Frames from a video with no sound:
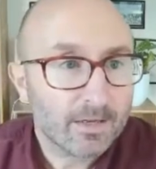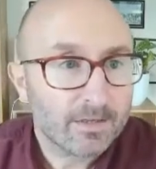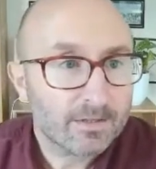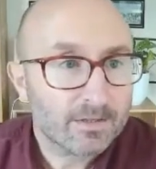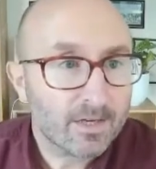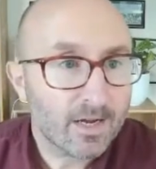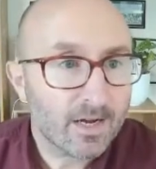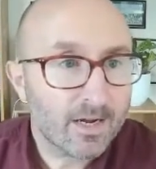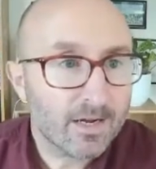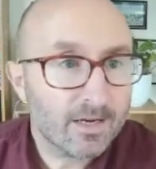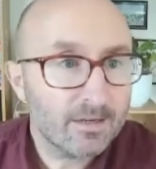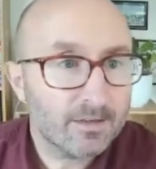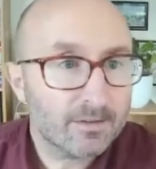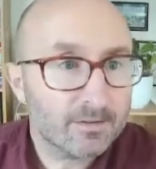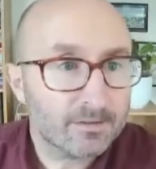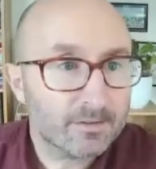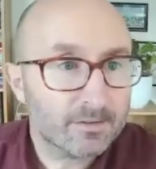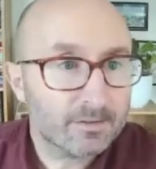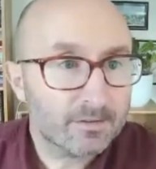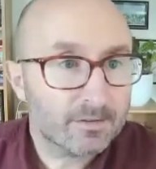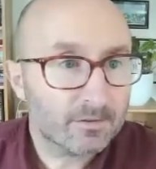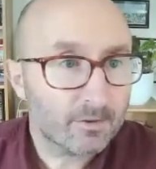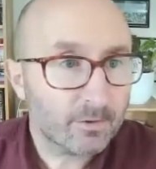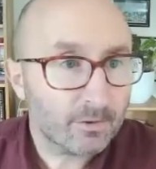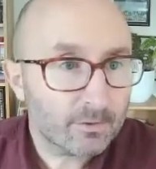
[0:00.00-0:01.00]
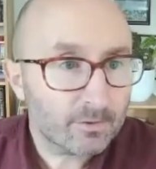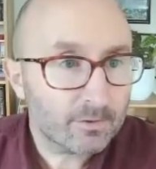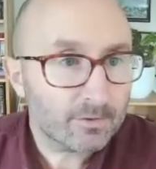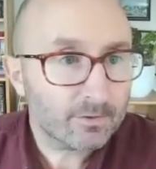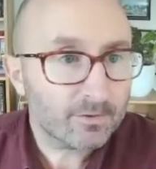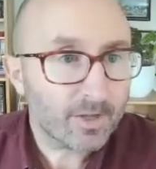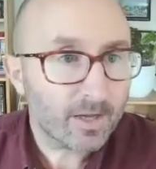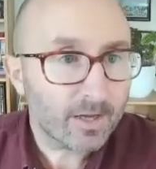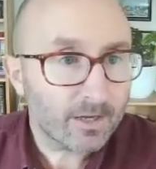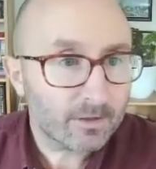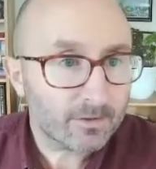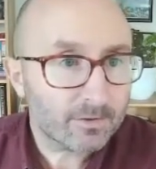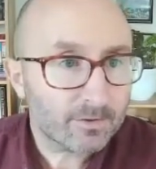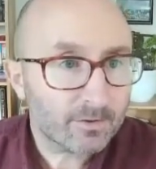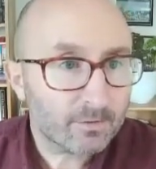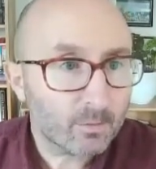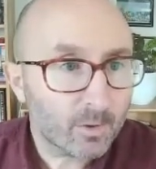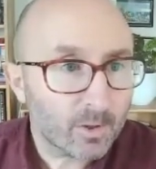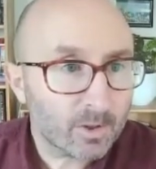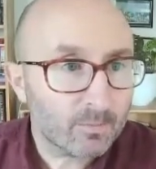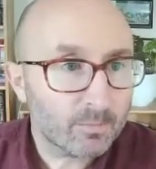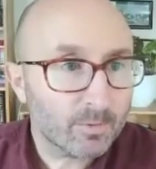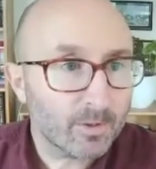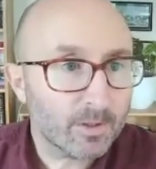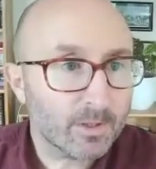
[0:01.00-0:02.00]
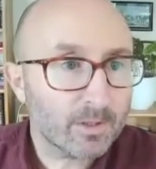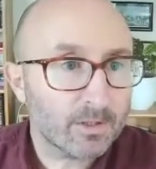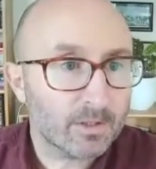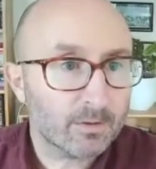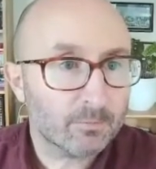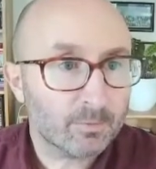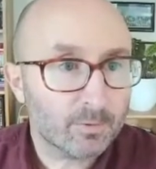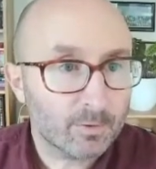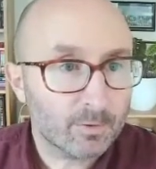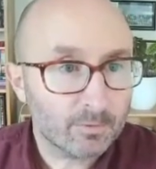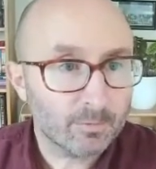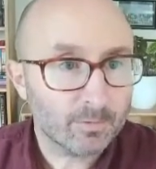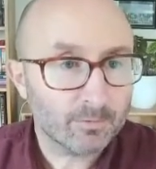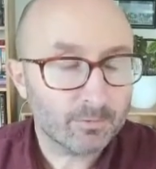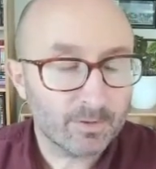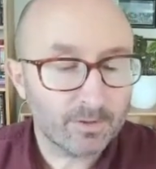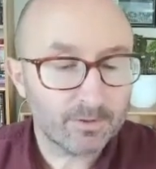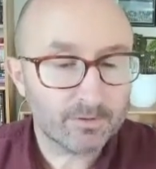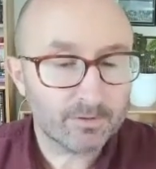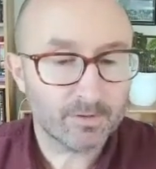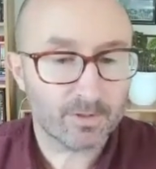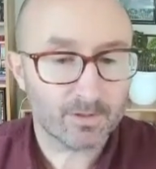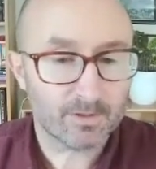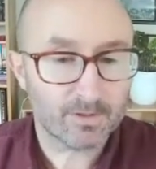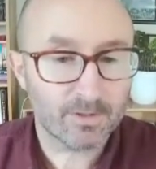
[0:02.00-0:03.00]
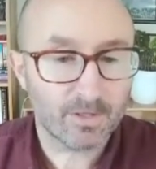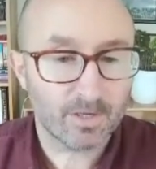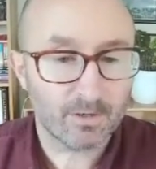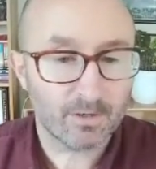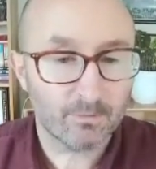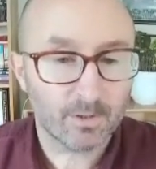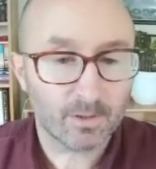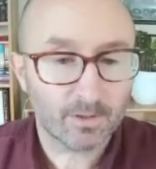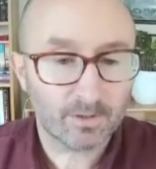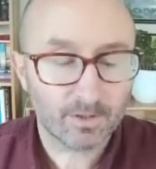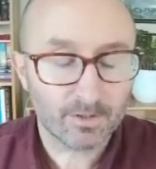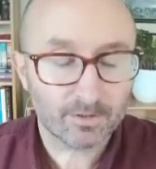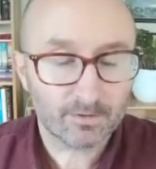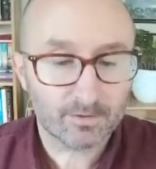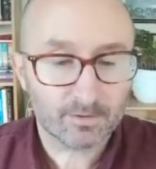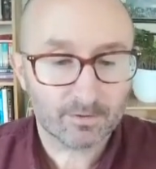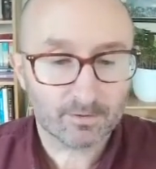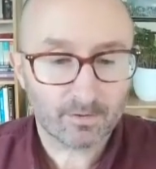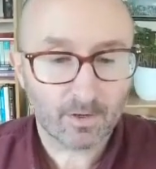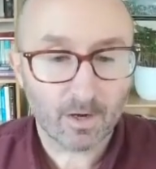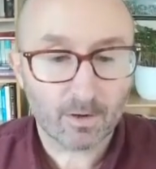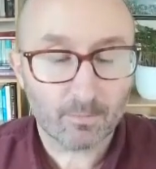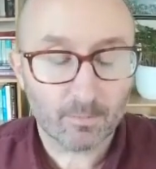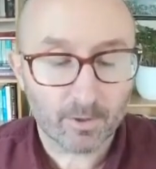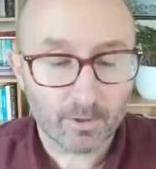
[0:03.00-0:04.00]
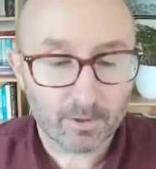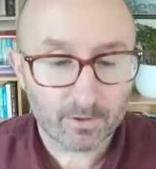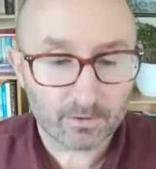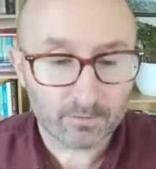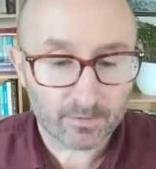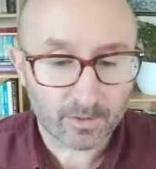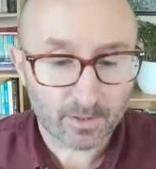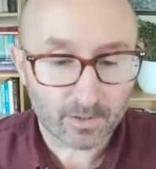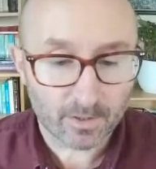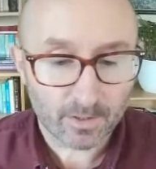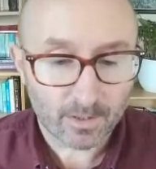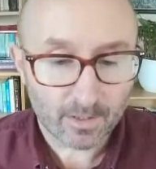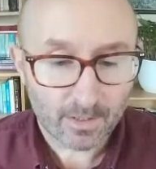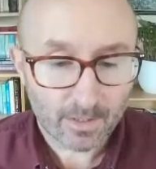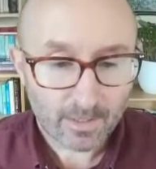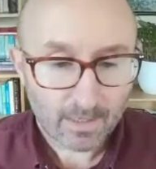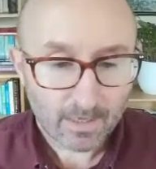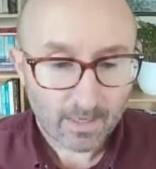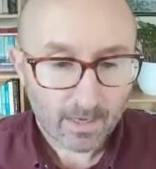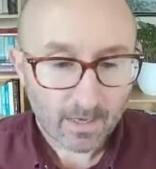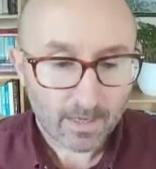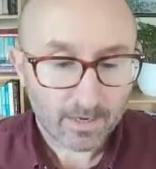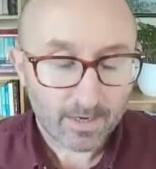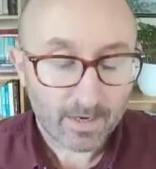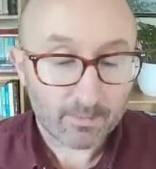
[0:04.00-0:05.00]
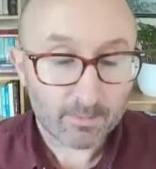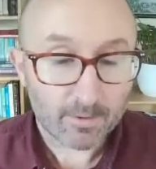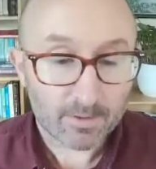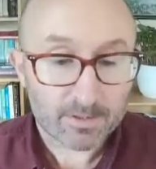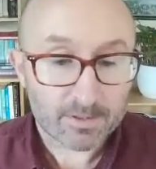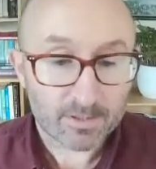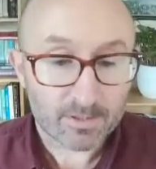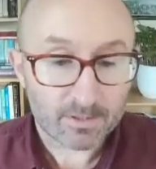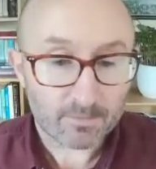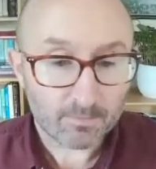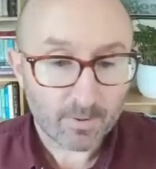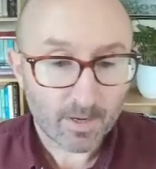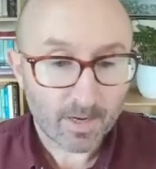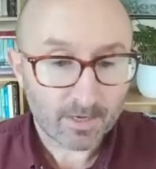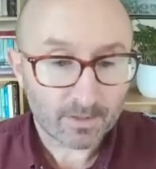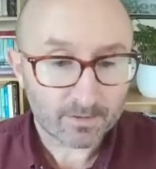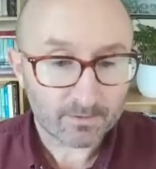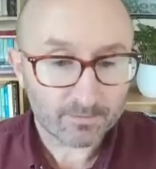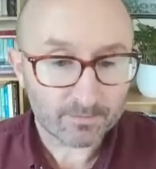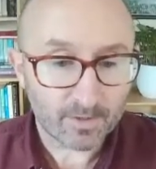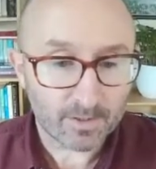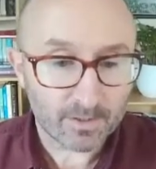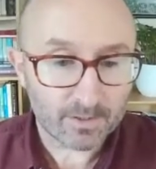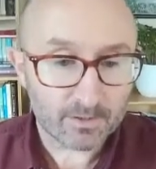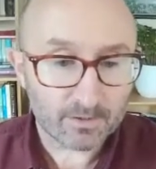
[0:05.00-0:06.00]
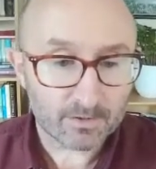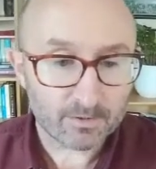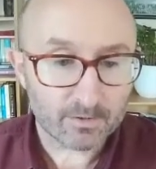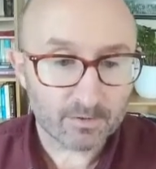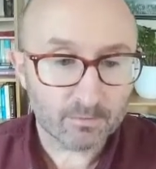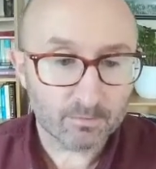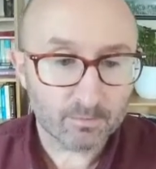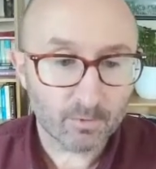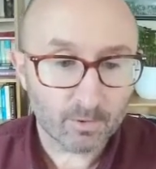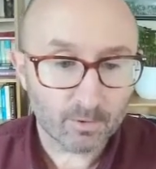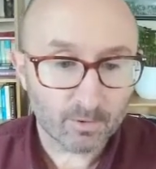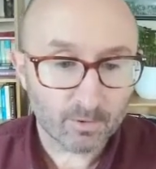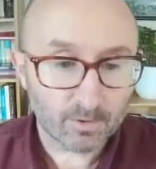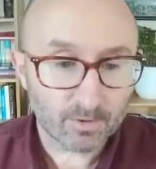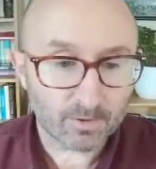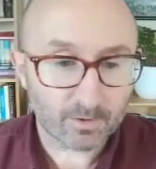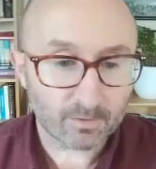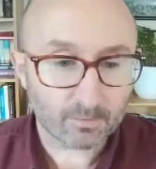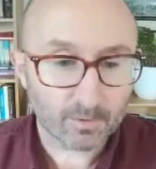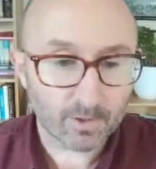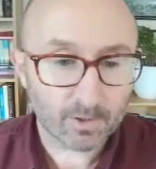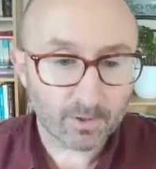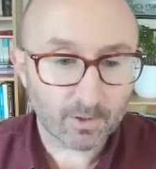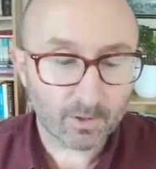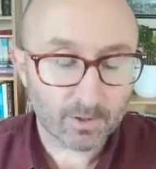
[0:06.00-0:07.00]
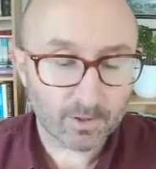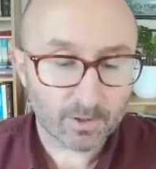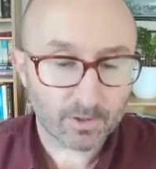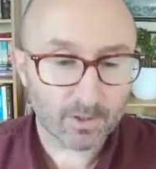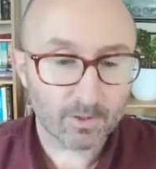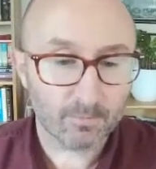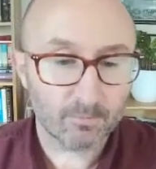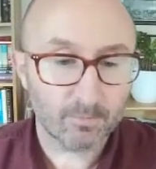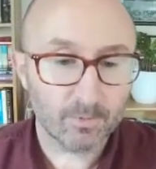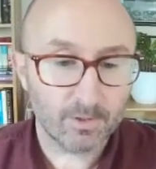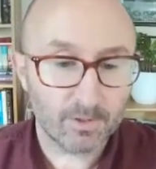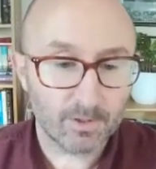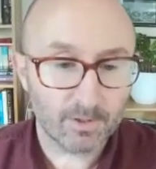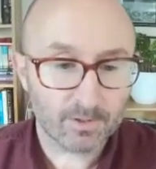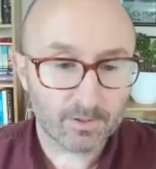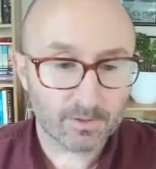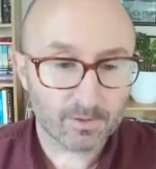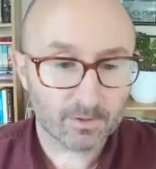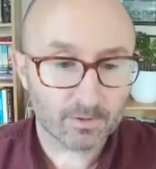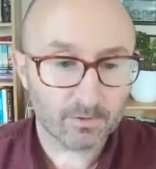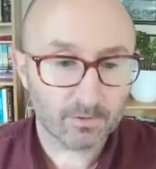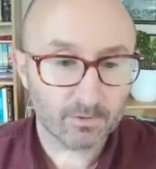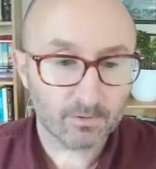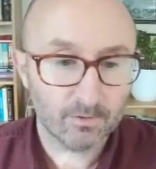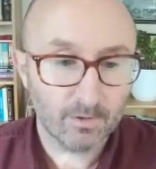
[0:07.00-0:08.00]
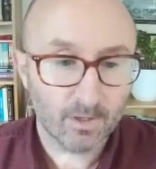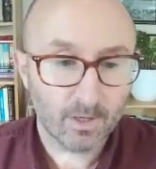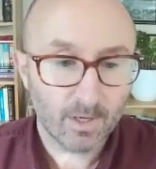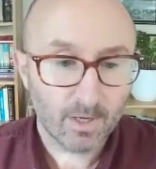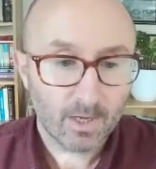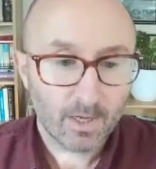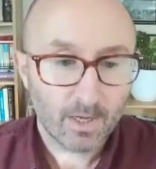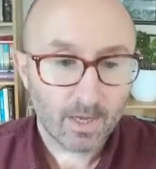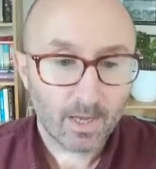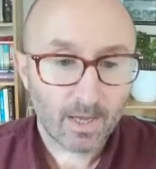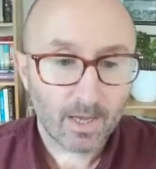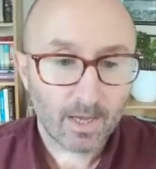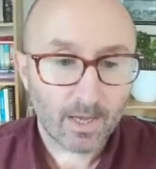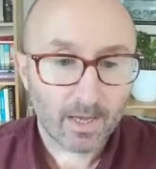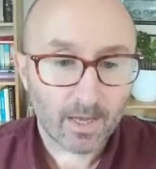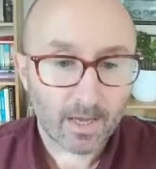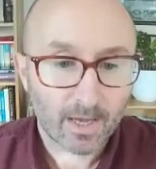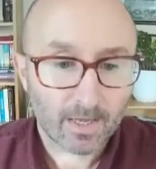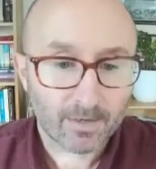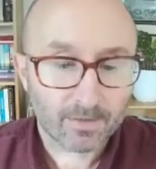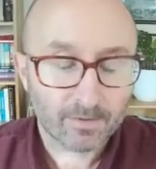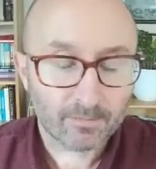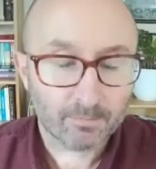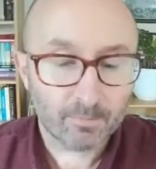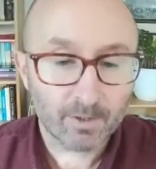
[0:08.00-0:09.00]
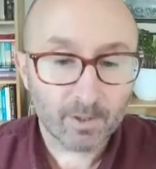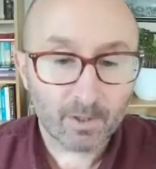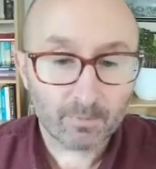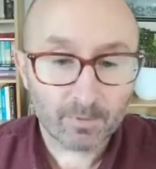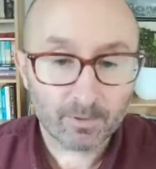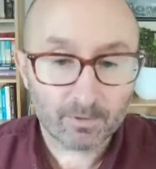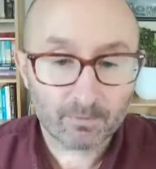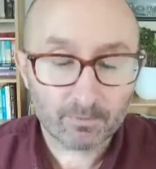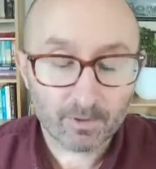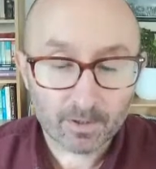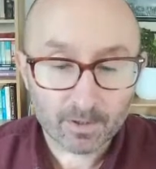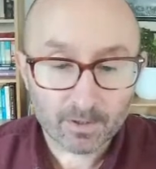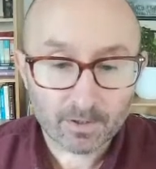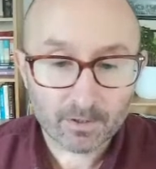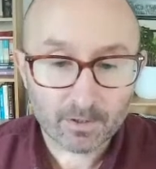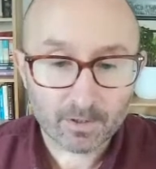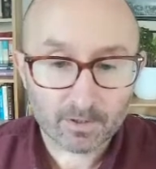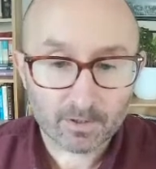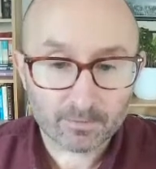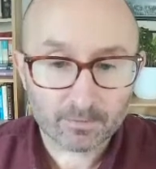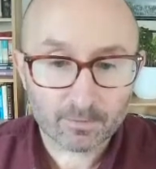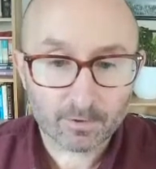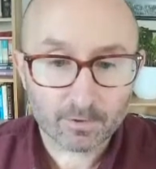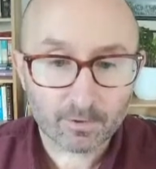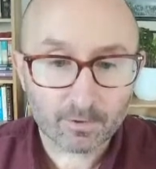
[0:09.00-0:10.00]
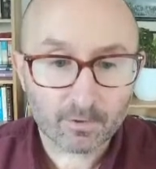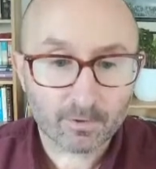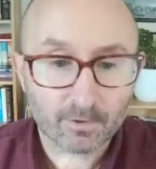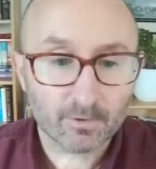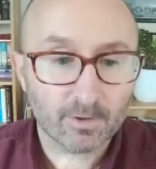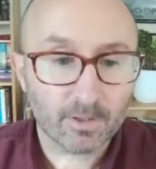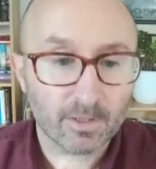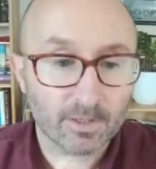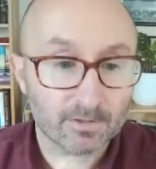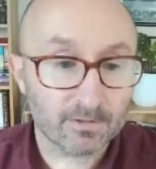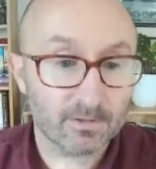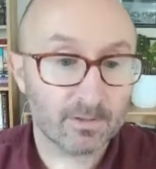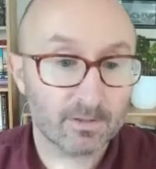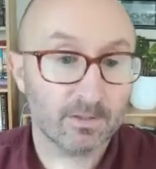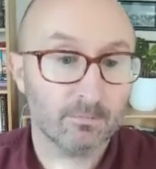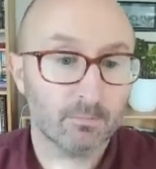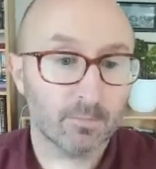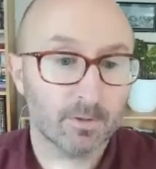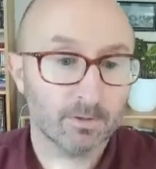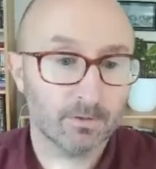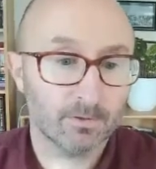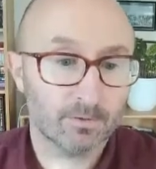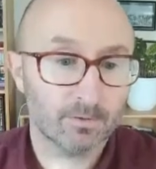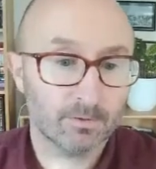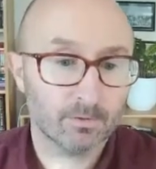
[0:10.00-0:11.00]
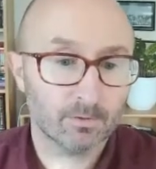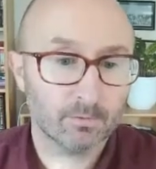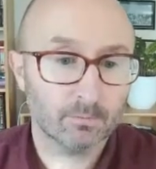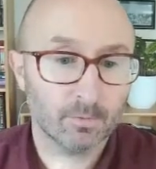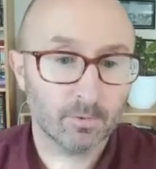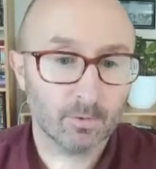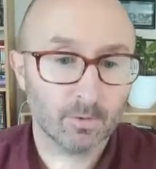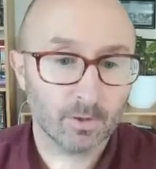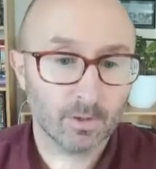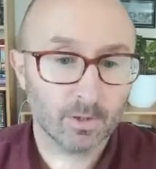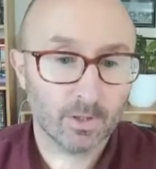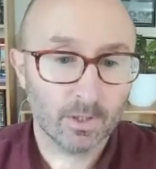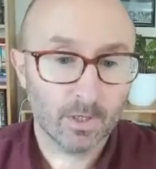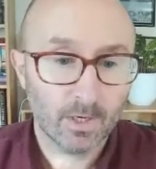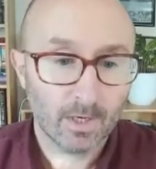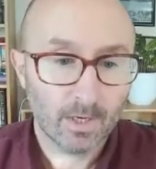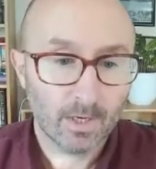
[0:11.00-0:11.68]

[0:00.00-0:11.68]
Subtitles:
SHINE is the Schools Health and Wellbeing Improvement Research Network. This has come out of an MRC Pathfinder Award that we got a couple of years ago, and it's been up and running now for a good 18 months or more.